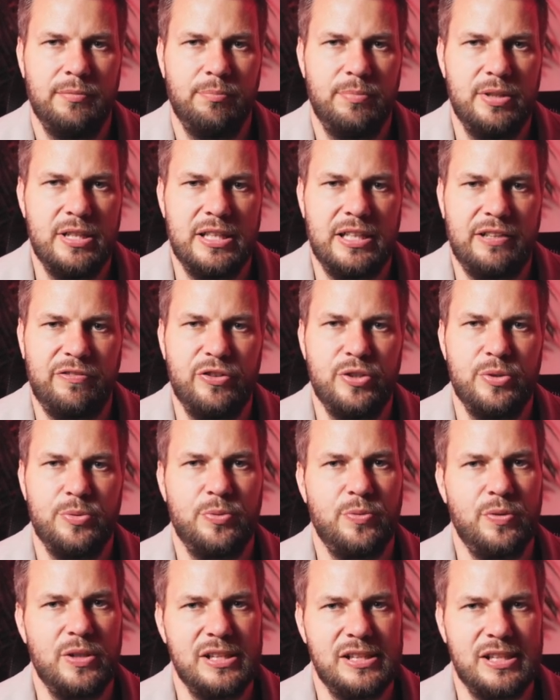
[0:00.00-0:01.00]
But the difference
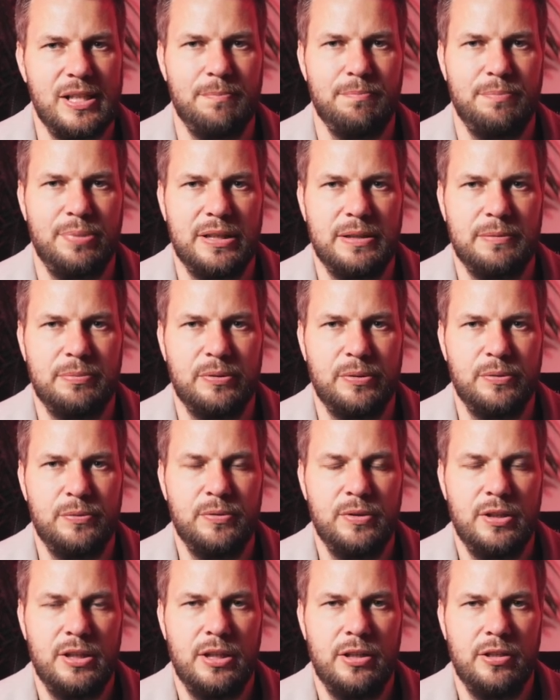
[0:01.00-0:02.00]
between some
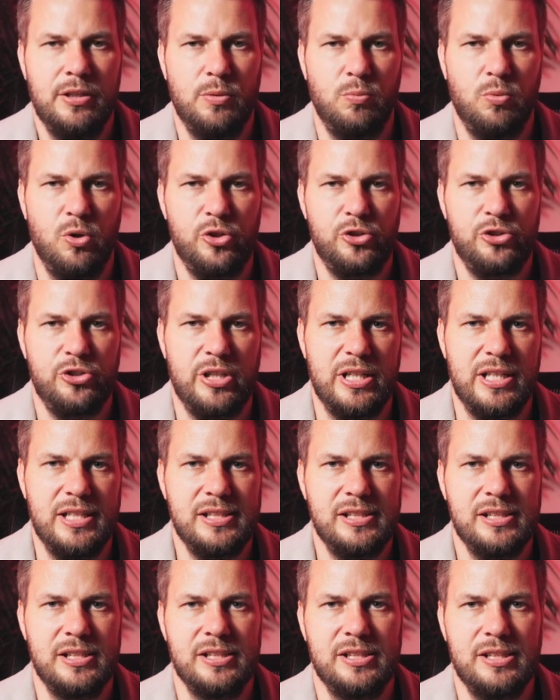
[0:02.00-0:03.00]
people that watch
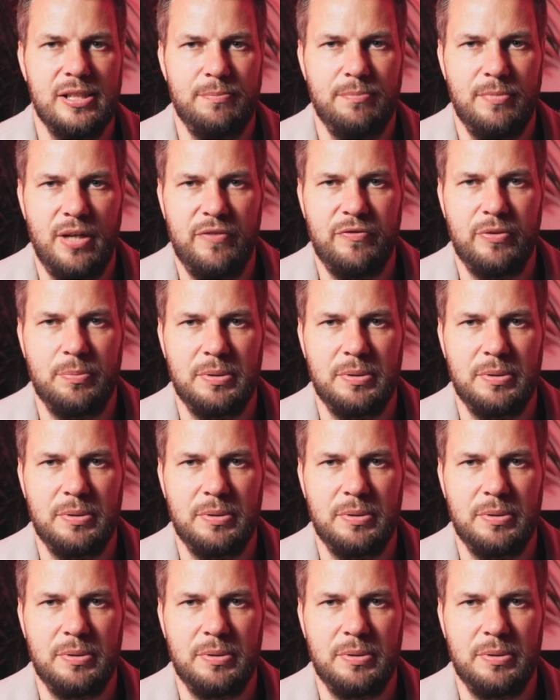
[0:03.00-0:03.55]
this and some